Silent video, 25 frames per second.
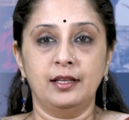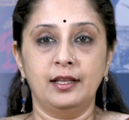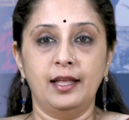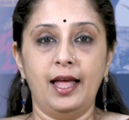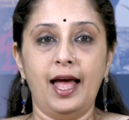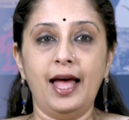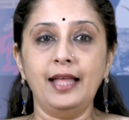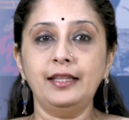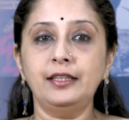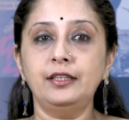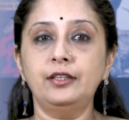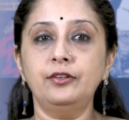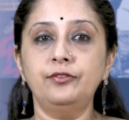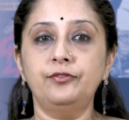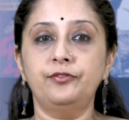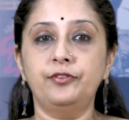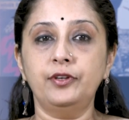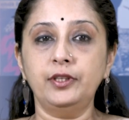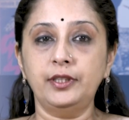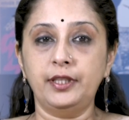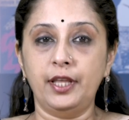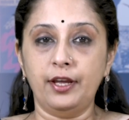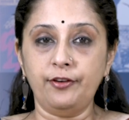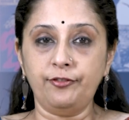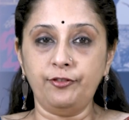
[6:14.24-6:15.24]
and were
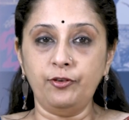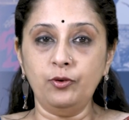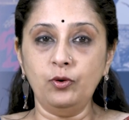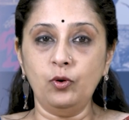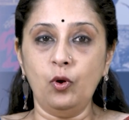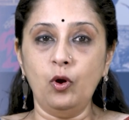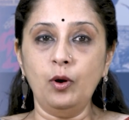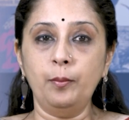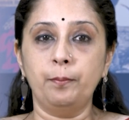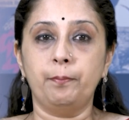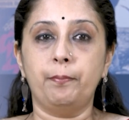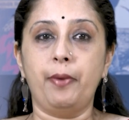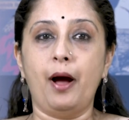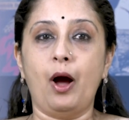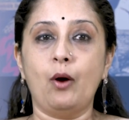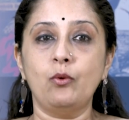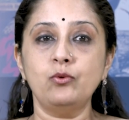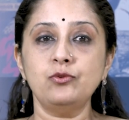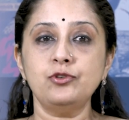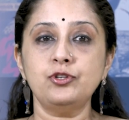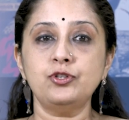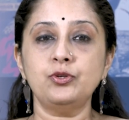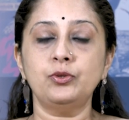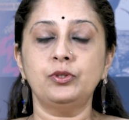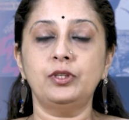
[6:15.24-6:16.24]
therefore not
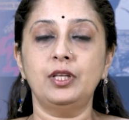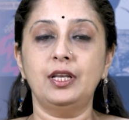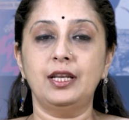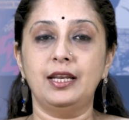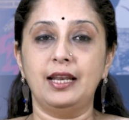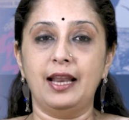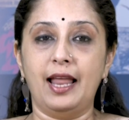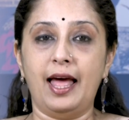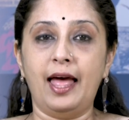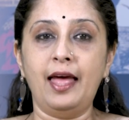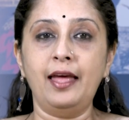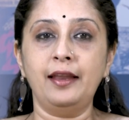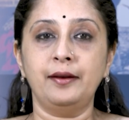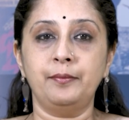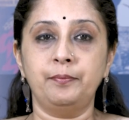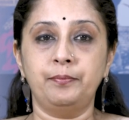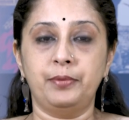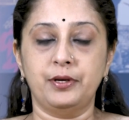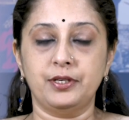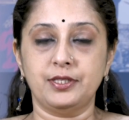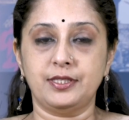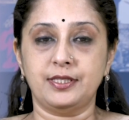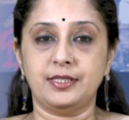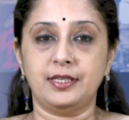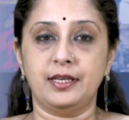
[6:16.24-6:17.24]
bound to the land
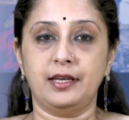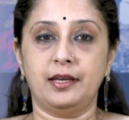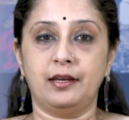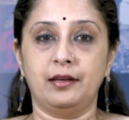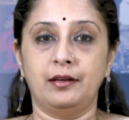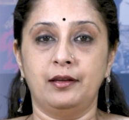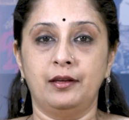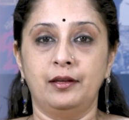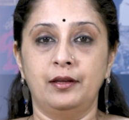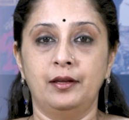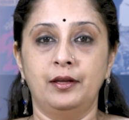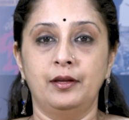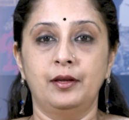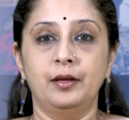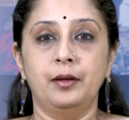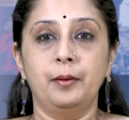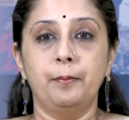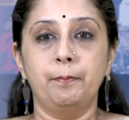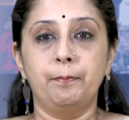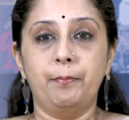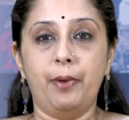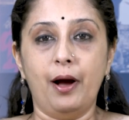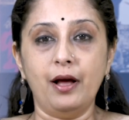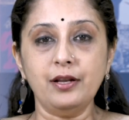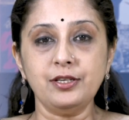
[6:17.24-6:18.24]
per se,
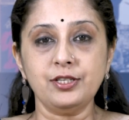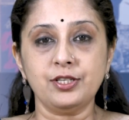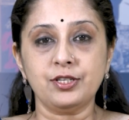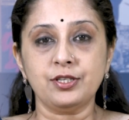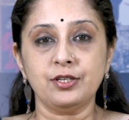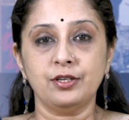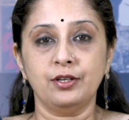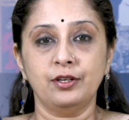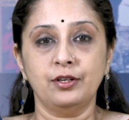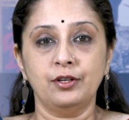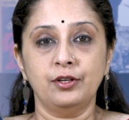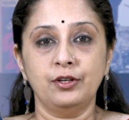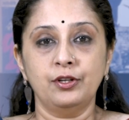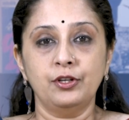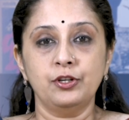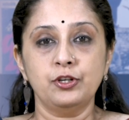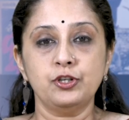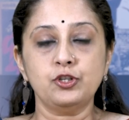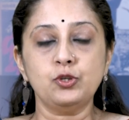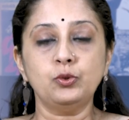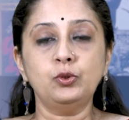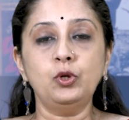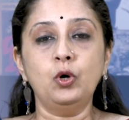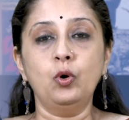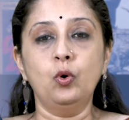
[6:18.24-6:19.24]
but
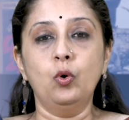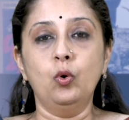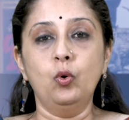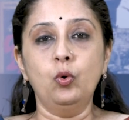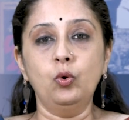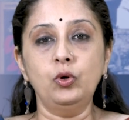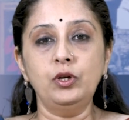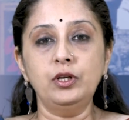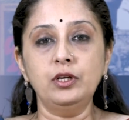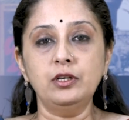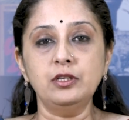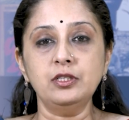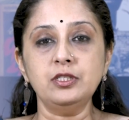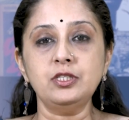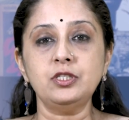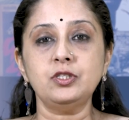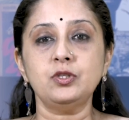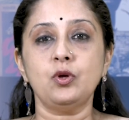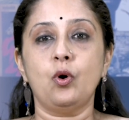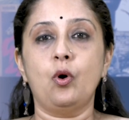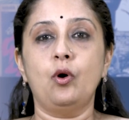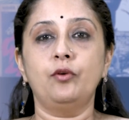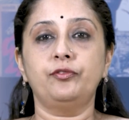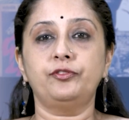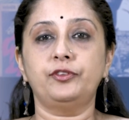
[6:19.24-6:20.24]
to the owners
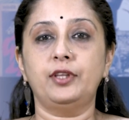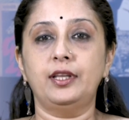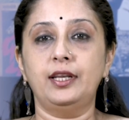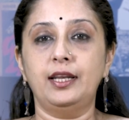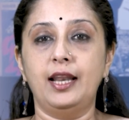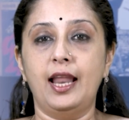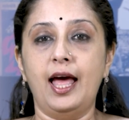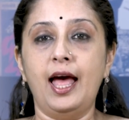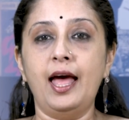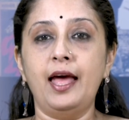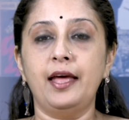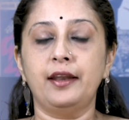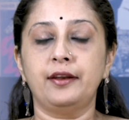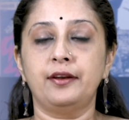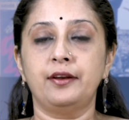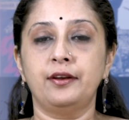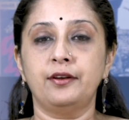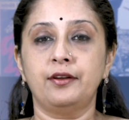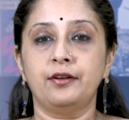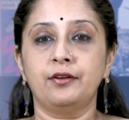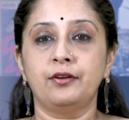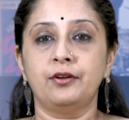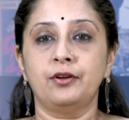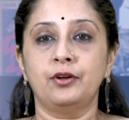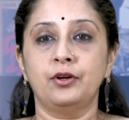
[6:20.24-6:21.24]
of the land
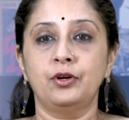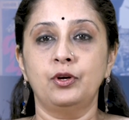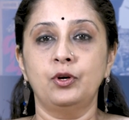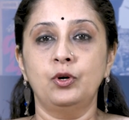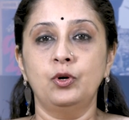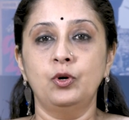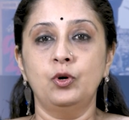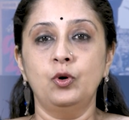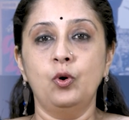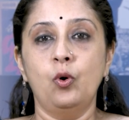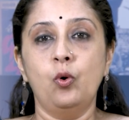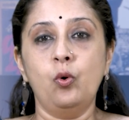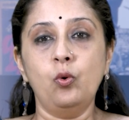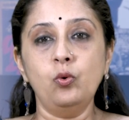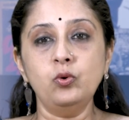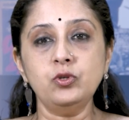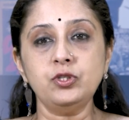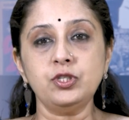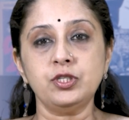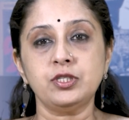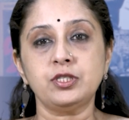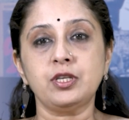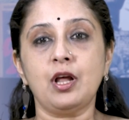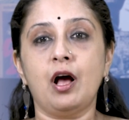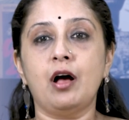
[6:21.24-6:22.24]

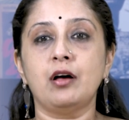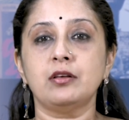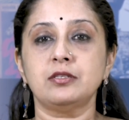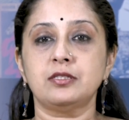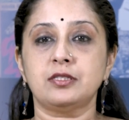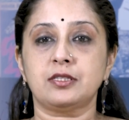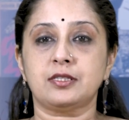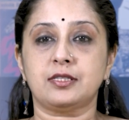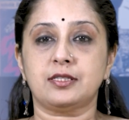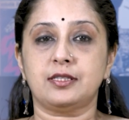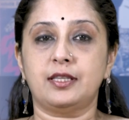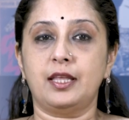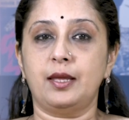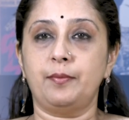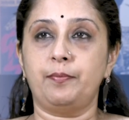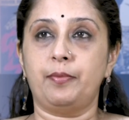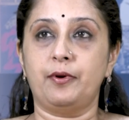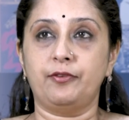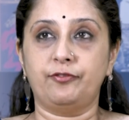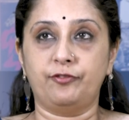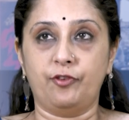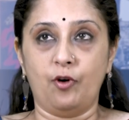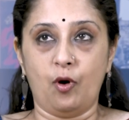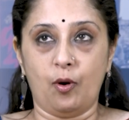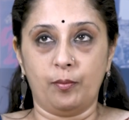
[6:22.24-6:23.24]
whose tasks they
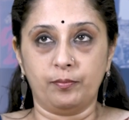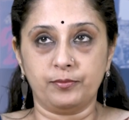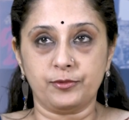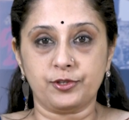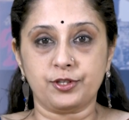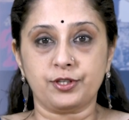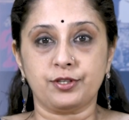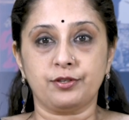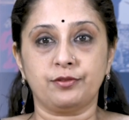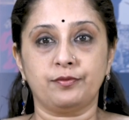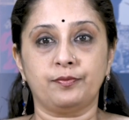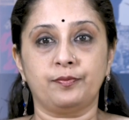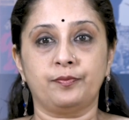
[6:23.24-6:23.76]
performed.